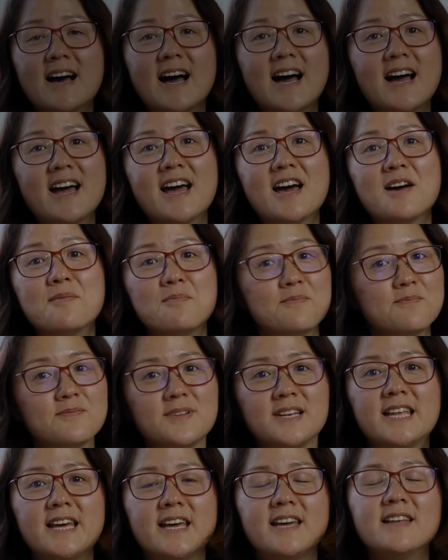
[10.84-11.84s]
Hi, I'm
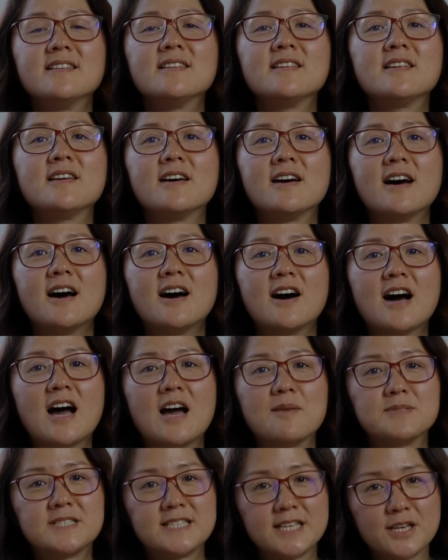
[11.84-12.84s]
Lin. Uh,
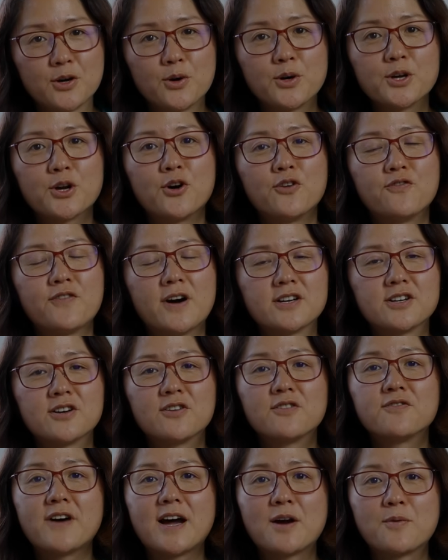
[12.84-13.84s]
I'm CEO and co-founder
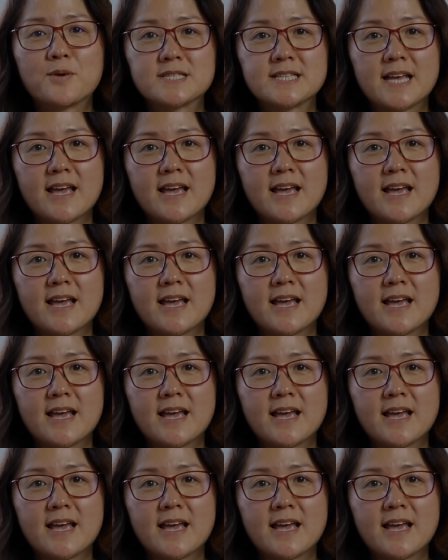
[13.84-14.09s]
of Fireworks